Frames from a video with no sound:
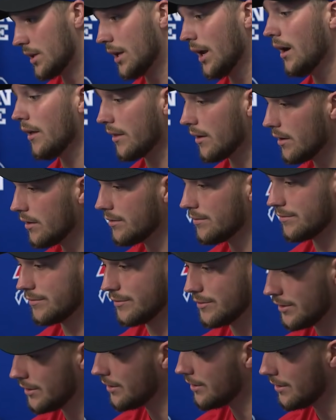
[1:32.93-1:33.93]
Yeah,
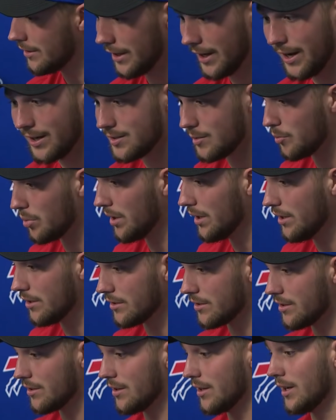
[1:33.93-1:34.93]
they got some
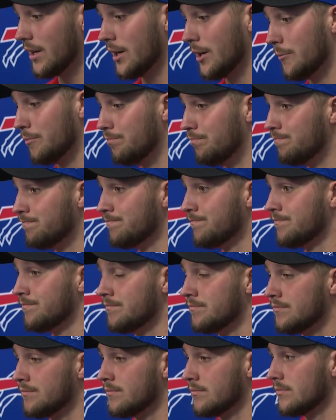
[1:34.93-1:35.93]
players.
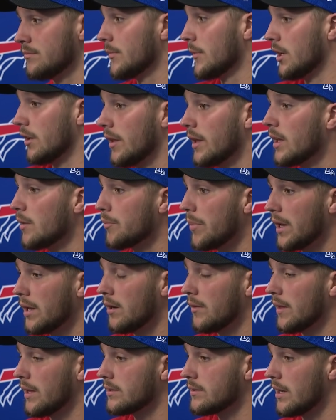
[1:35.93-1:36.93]
You know, they get paid
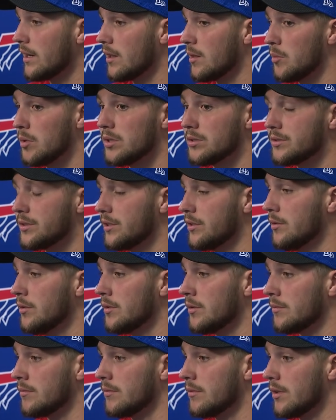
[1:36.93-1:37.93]
on that side of the ball too,
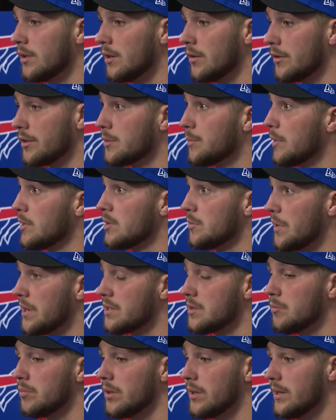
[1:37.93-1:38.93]
and you know, they're supposed to make
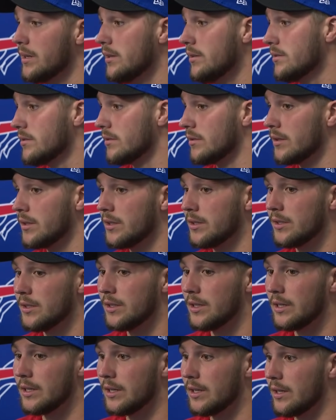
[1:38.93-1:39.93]
some plays, and
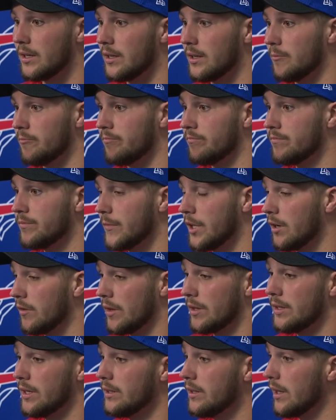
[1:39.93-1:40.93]
you know,
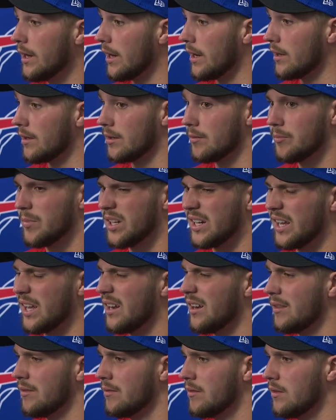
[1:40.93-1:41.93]
they did today. But
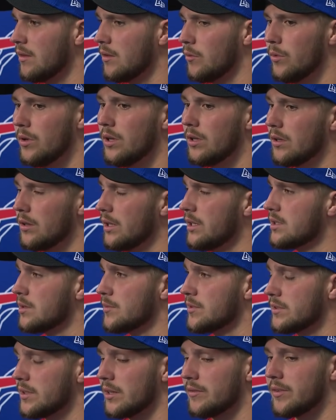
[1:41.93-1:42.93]
again, we can clean
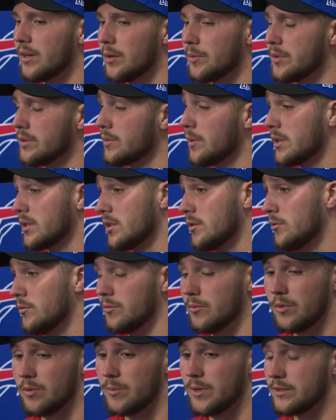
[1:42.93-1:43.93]
some stuff up, especially
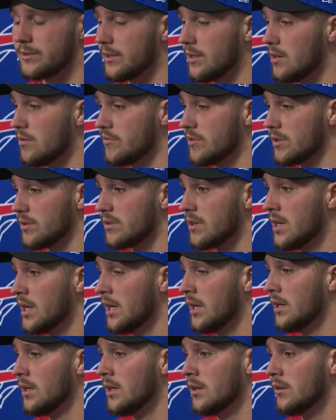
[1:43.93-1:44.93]
with myself, just
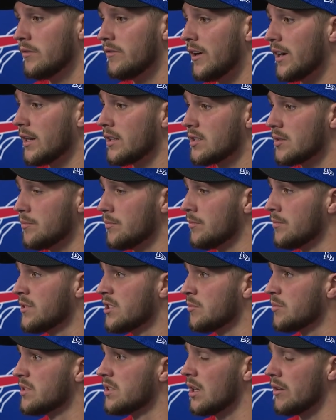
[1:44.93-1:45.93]
finding
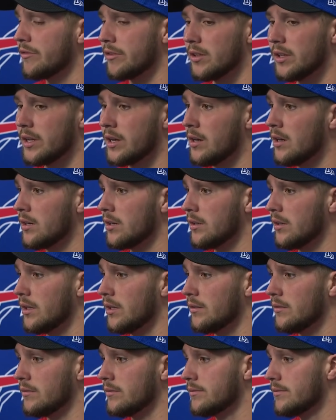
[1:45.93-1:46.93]
some stuff early on
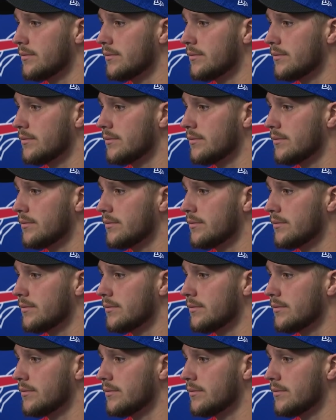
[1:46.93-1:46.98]
and